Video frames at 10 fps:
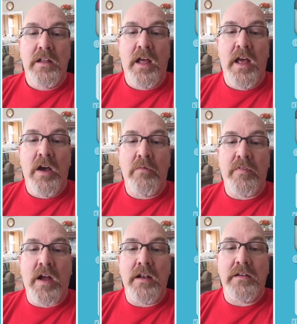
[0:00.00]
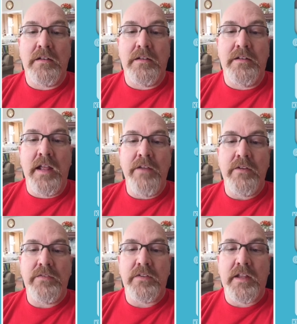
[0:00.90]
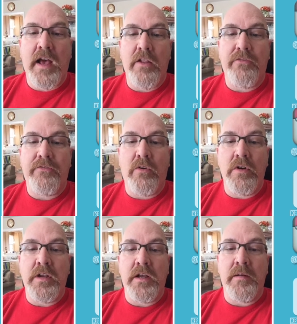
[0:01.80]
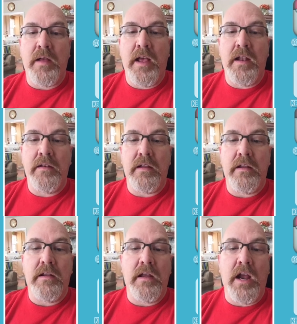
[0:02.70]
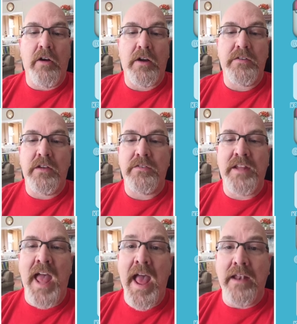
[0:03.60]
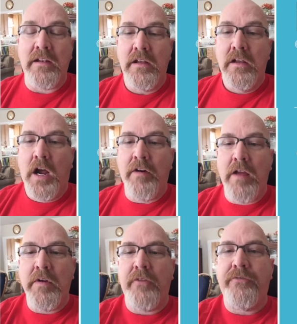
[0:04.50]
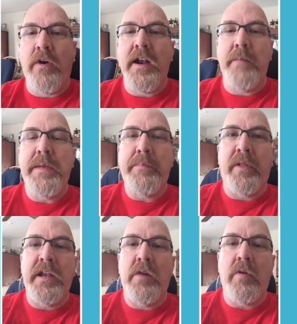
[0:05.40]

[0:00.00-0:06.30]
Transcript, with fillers: Uh, we've got Davis, California, and Eric says Ken. All right, we got 49 people in here.